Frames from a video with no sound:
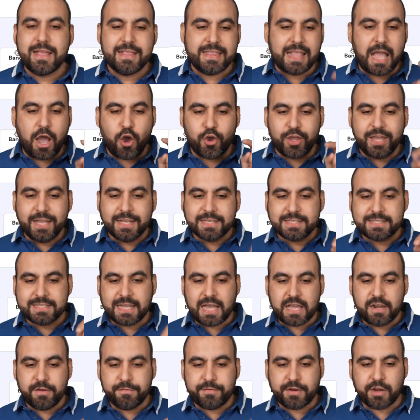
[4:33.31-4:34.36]
Now,
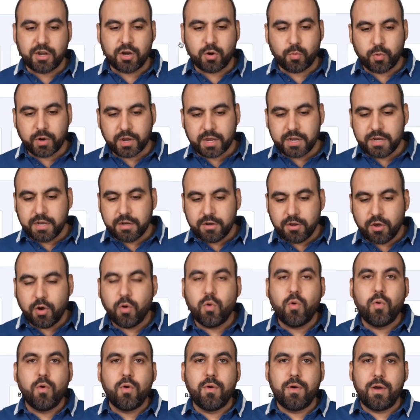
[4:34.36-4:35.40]
inside of here, we're going to
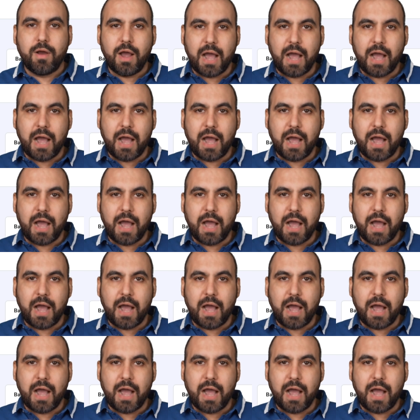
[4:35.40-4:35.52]
know